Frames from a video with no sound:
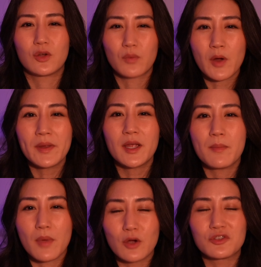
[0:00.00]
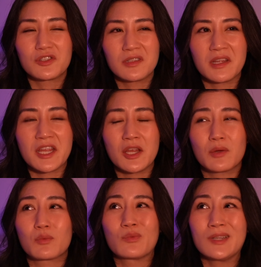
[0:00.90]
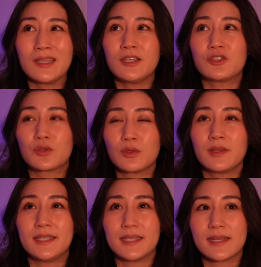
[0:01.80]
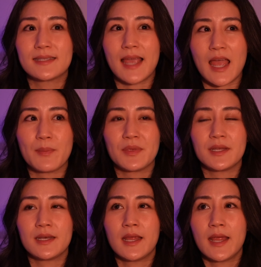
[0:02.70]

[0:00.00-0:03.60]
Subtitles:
Growing emotionally really truly does happen